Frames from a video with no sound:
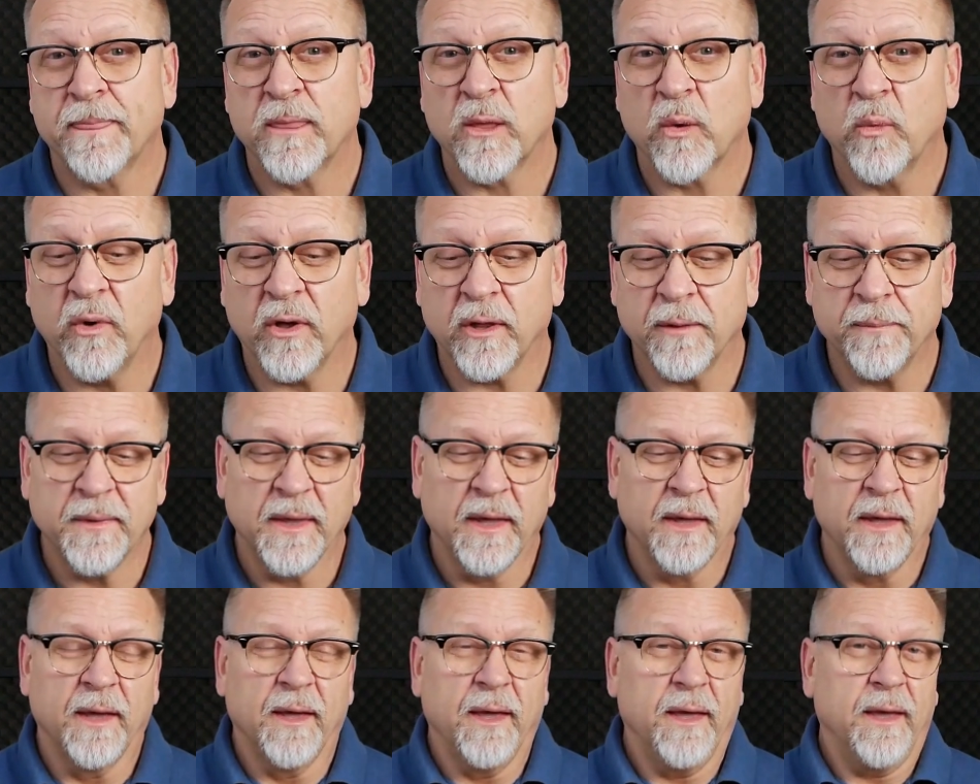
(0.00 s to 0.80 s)
Well,
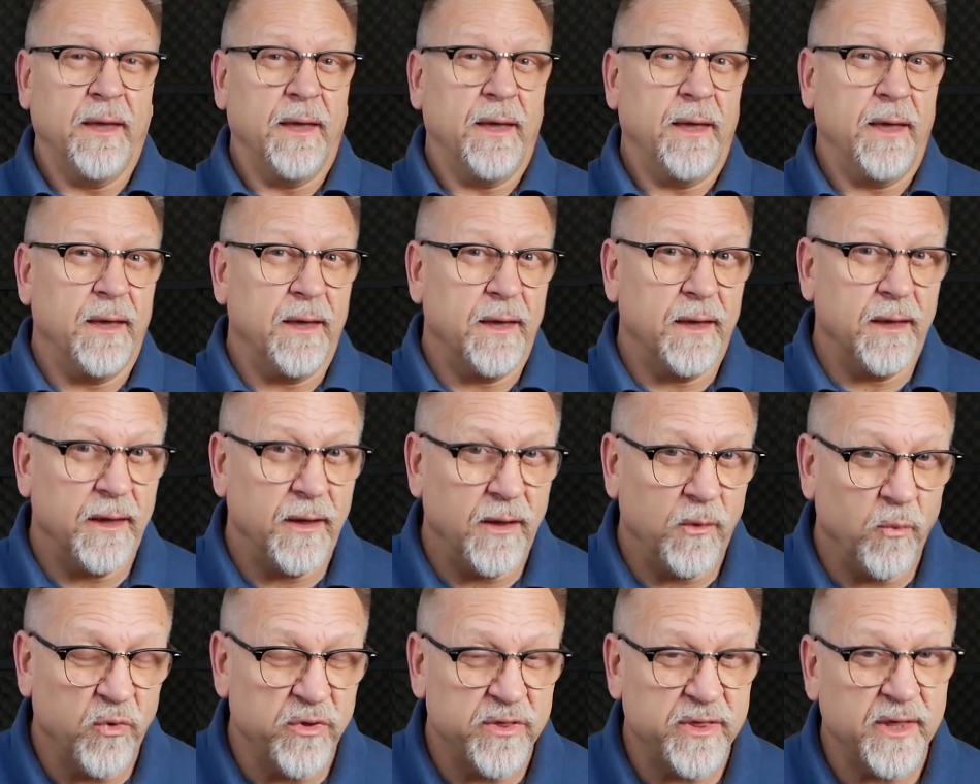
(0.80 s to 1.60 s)

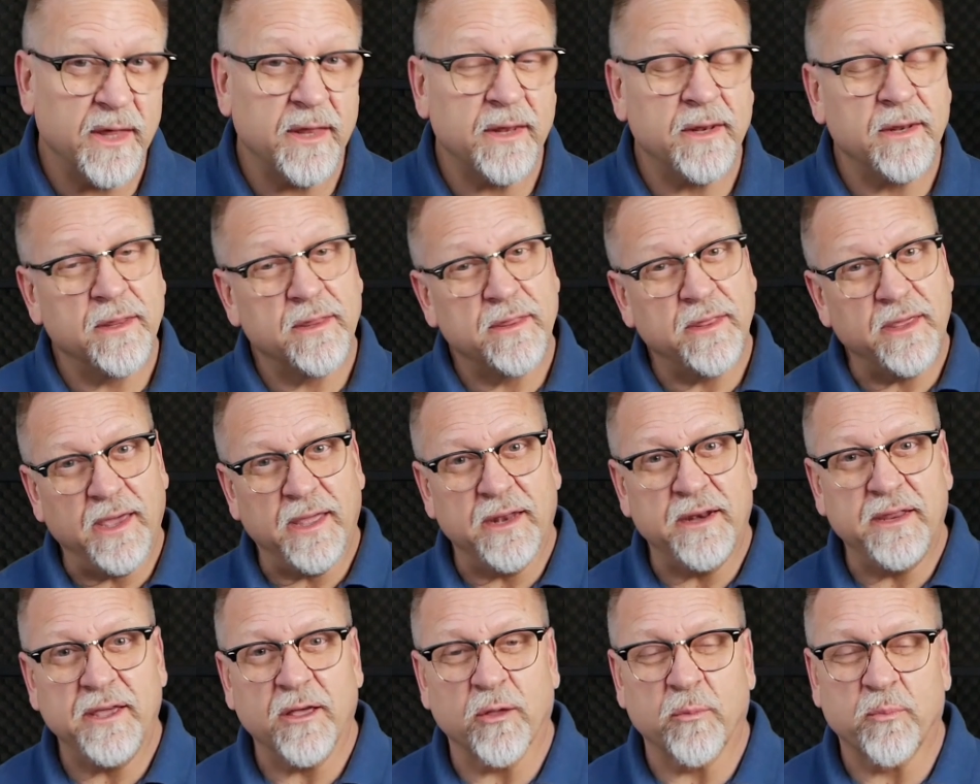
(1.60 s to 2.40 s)
within the
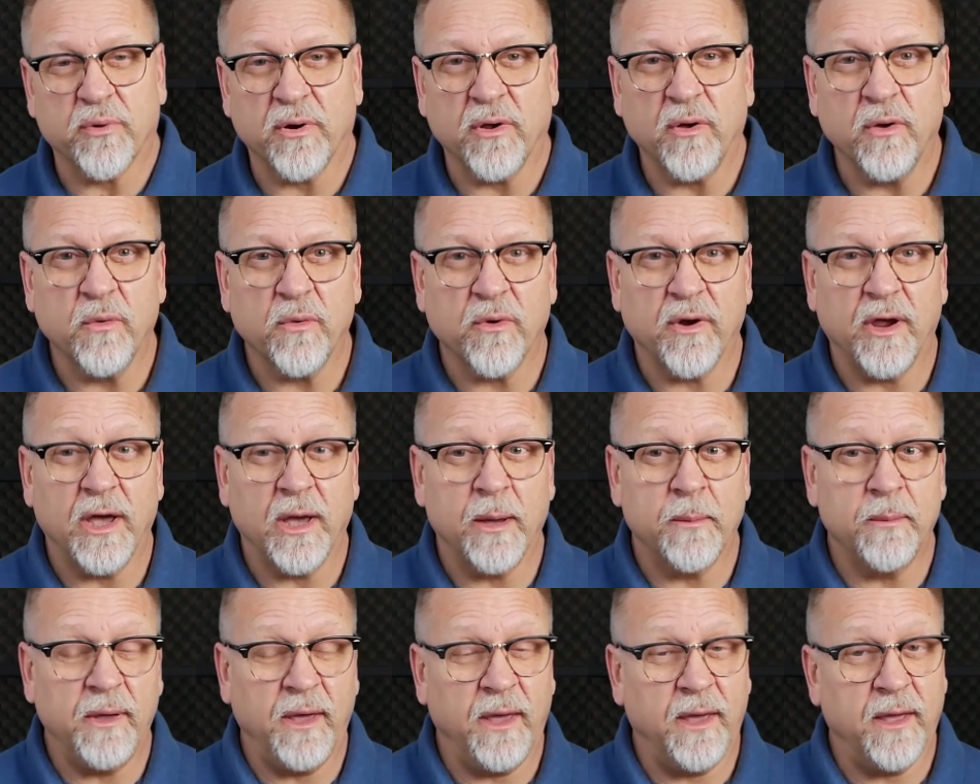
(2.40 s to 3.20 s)
ADL
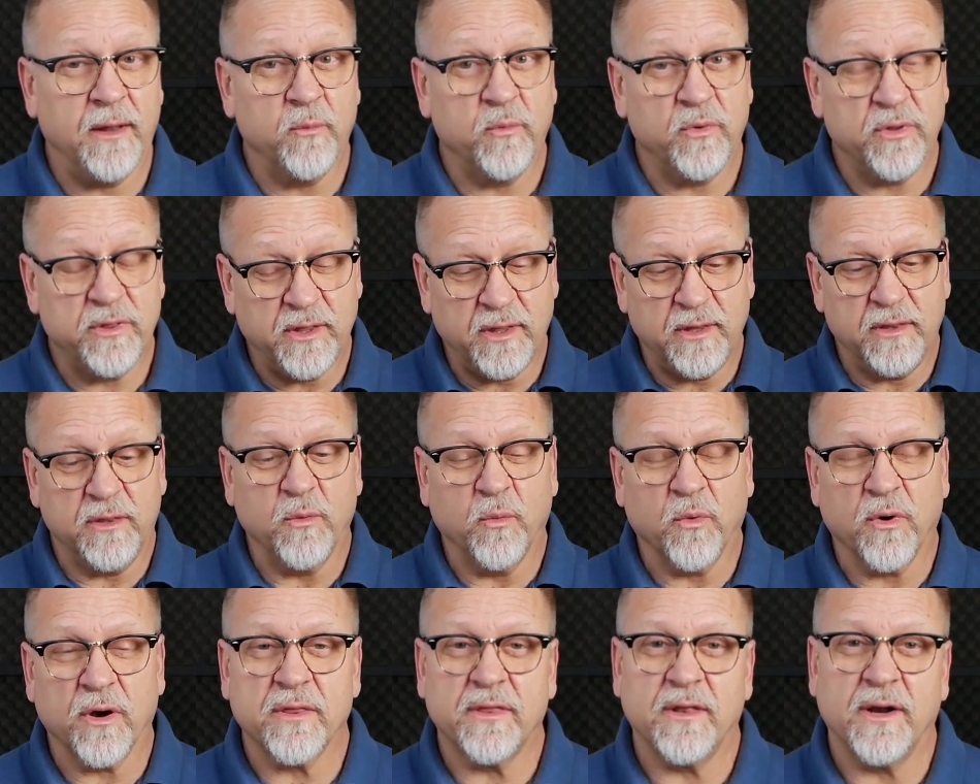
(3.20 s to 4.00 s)
program and within the
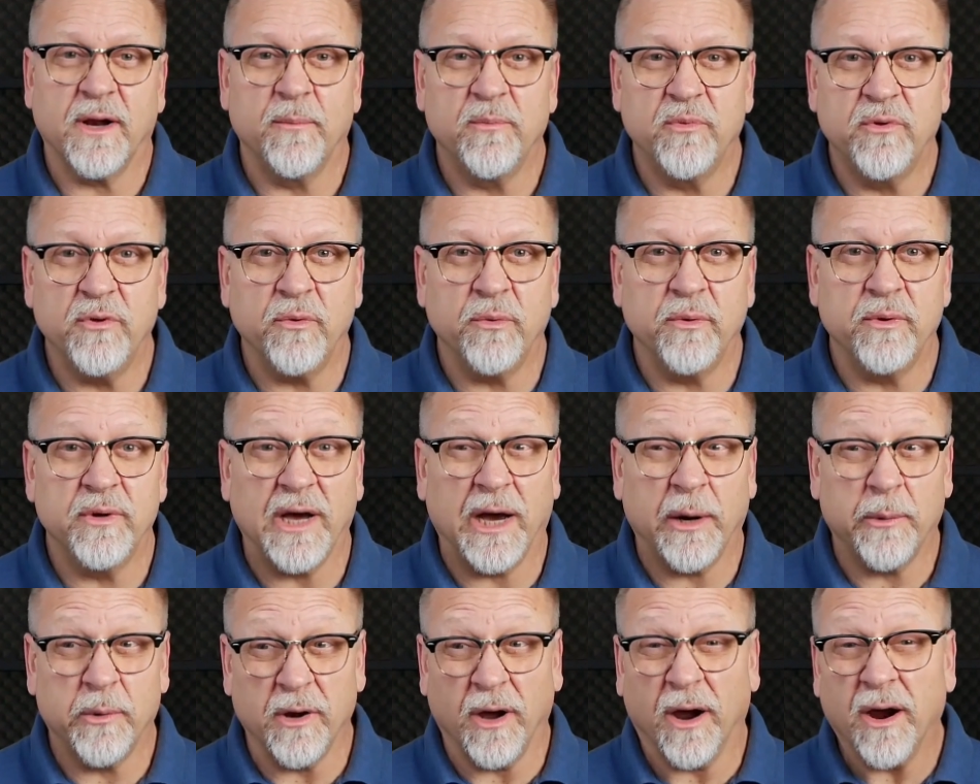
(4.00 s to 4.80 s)
work that I'm doing, I
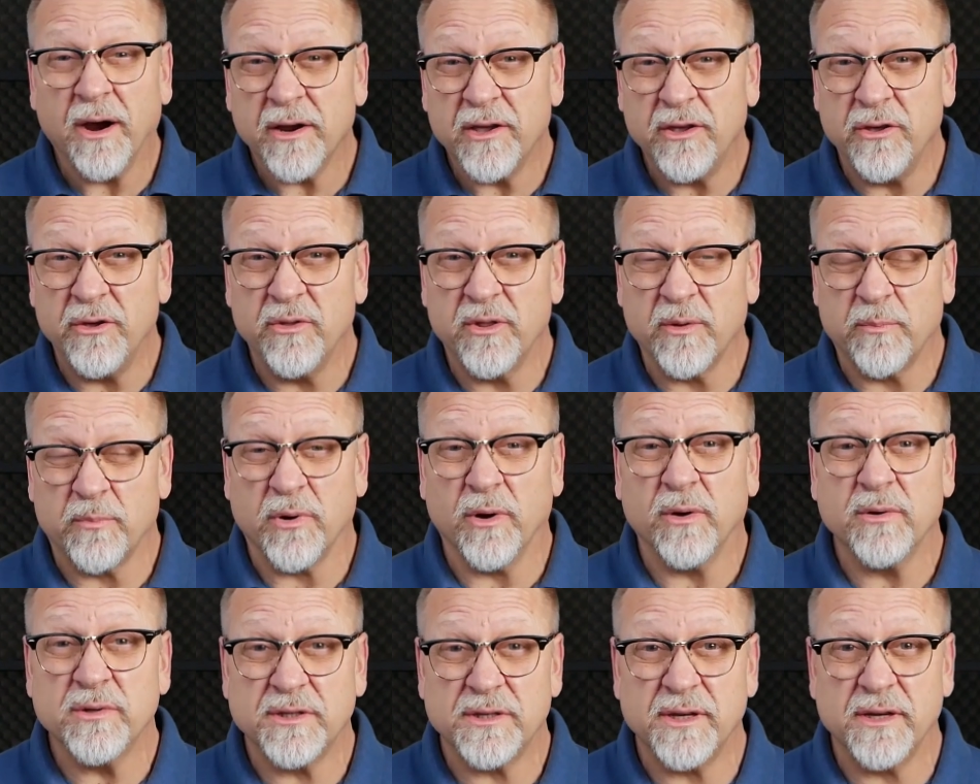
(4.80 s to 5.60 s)
would argue the
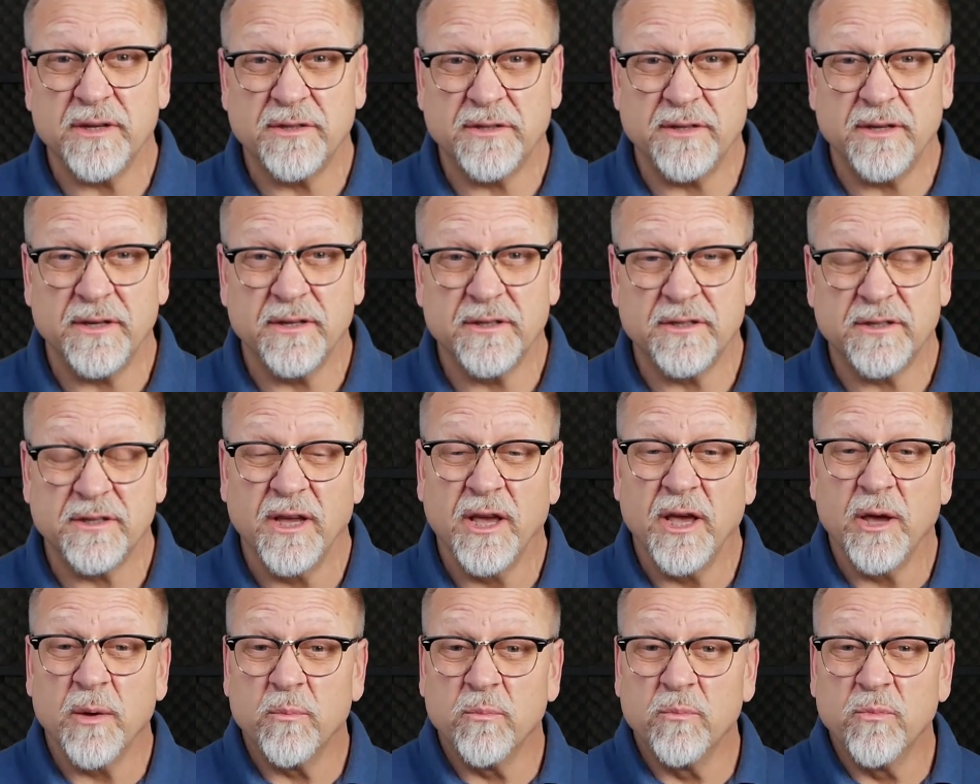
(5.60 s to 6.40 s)
process is
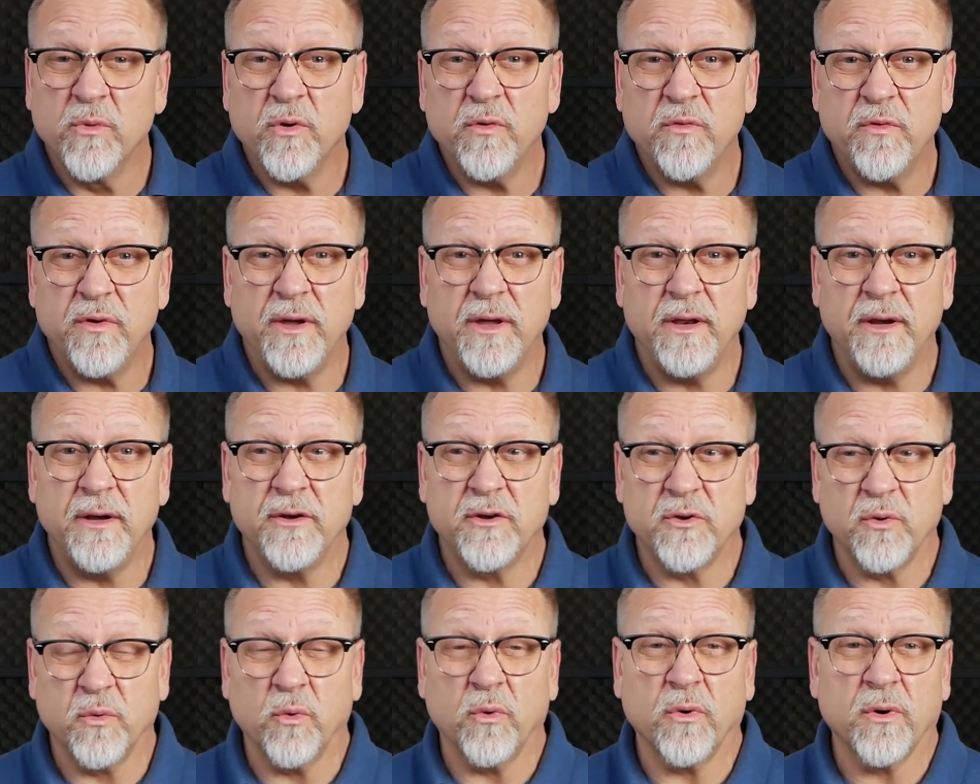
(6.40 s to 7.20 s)
moving
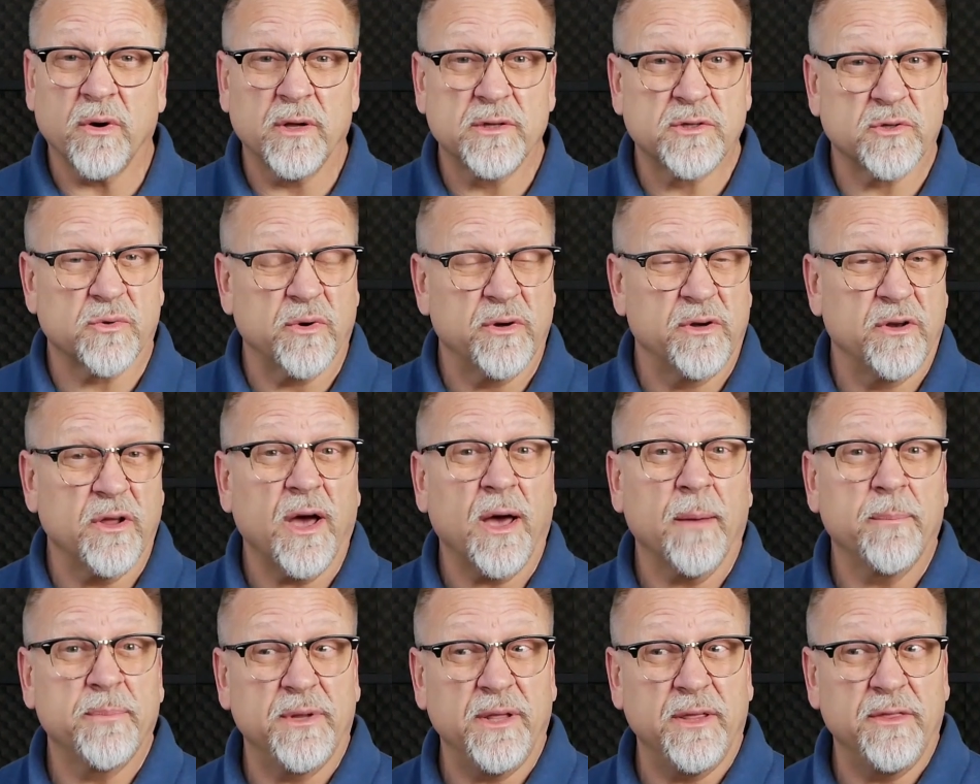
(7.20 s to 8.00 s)
towards or
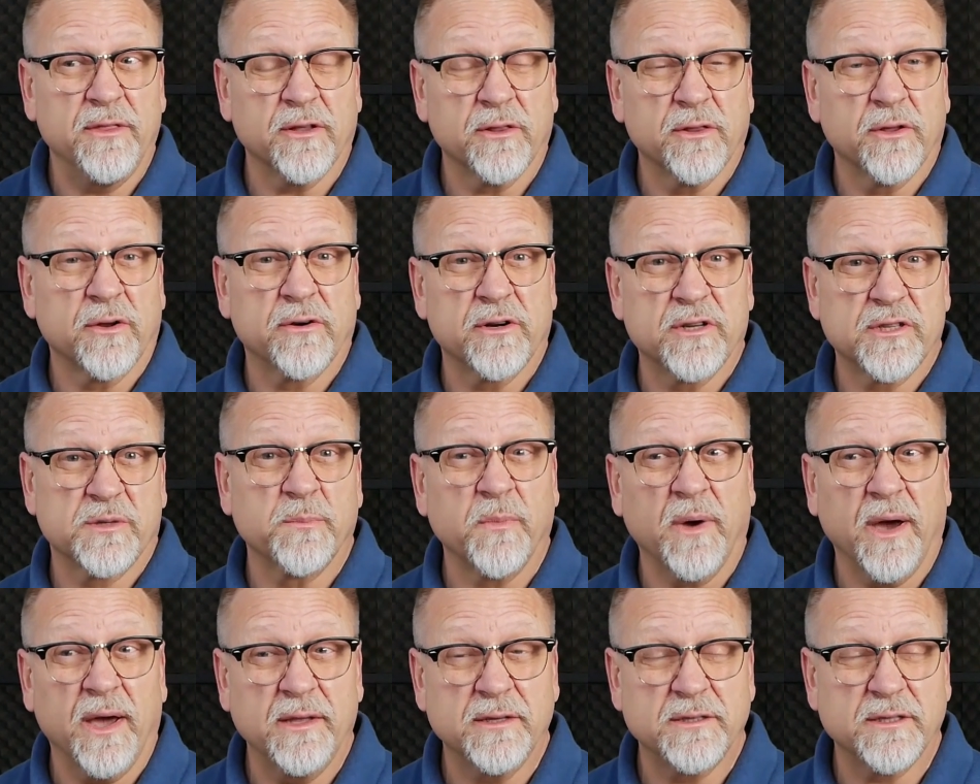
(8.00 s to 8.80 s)
adopting the learner's
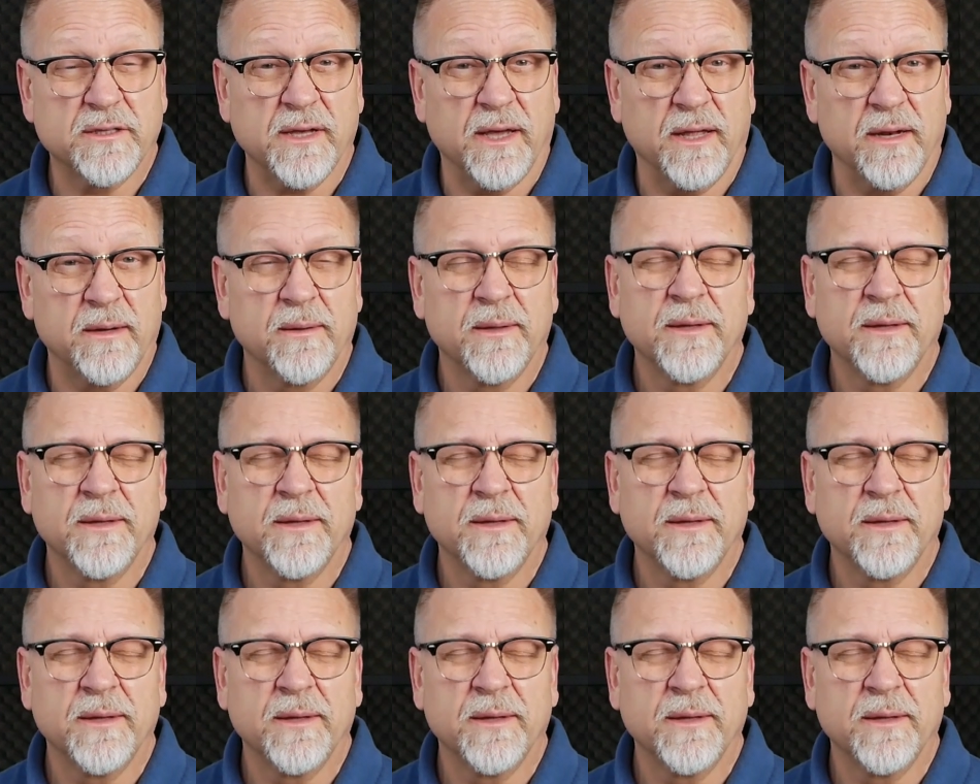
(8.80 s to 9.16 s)
mindset.